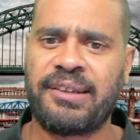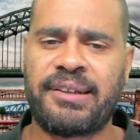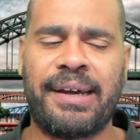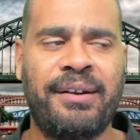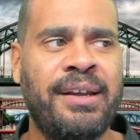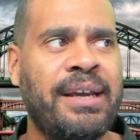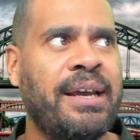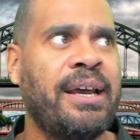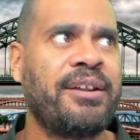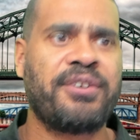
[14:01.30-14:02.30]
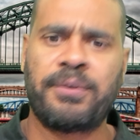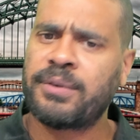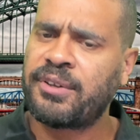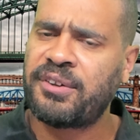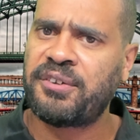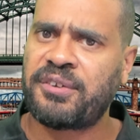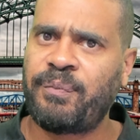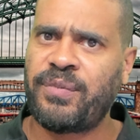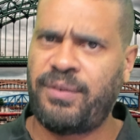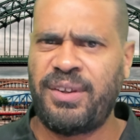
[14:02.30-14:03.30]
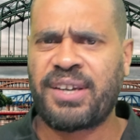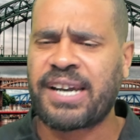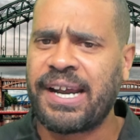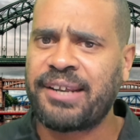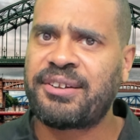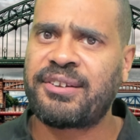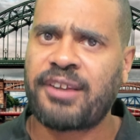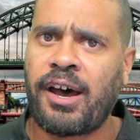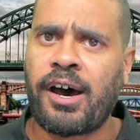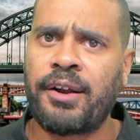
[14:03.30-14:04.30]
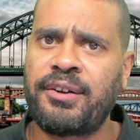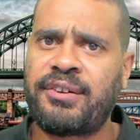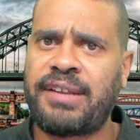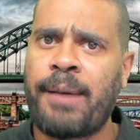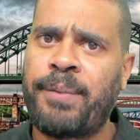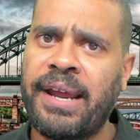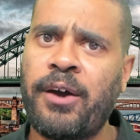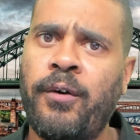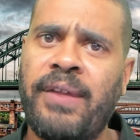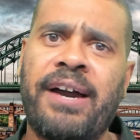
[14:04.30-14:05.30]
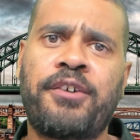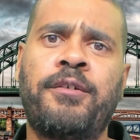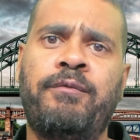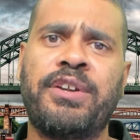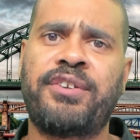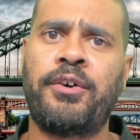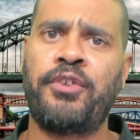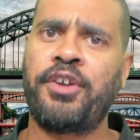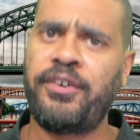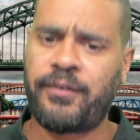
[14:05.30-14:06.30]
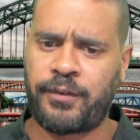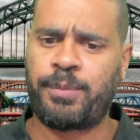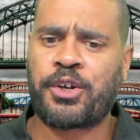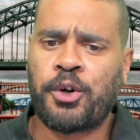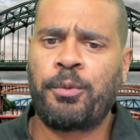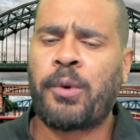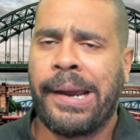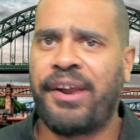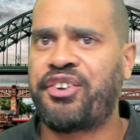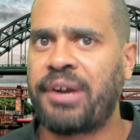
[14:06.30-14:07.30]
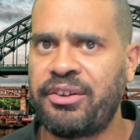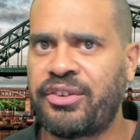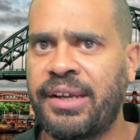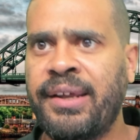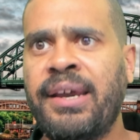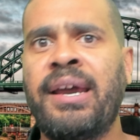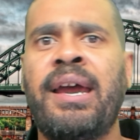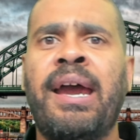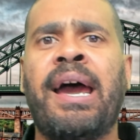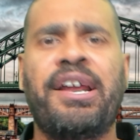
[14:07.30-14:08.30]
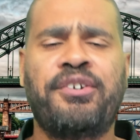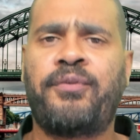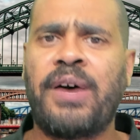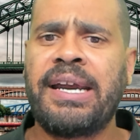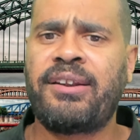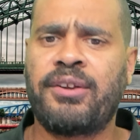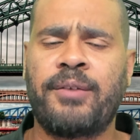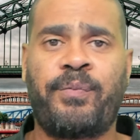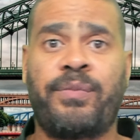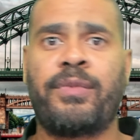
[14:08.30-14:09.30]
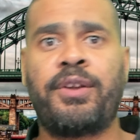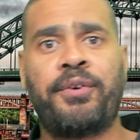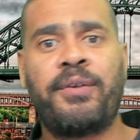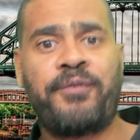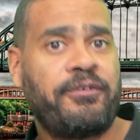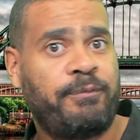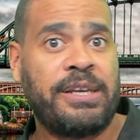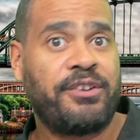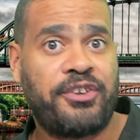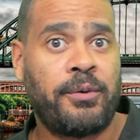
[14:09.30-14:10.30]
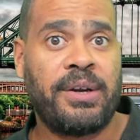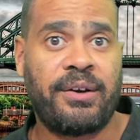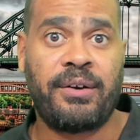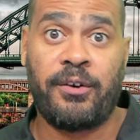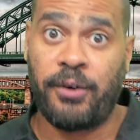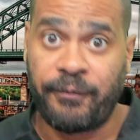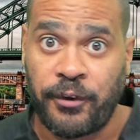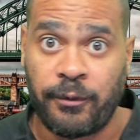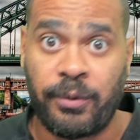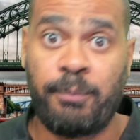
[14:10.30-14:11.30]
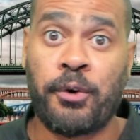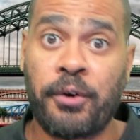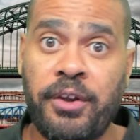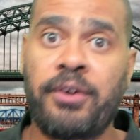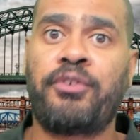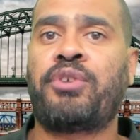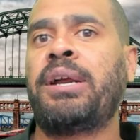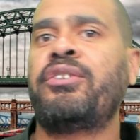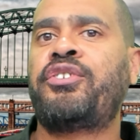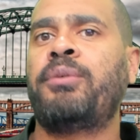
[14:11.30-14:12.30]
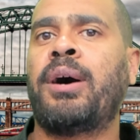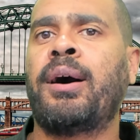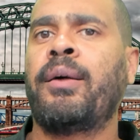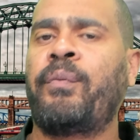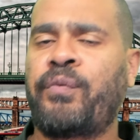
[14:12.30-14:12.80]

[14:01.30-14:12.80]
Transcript: set. So you kind of start stepping out of that comfort zone that you've become quite entrenched in. And you'll find that, you know, if you've been doing or if you the more you're entrenched you are,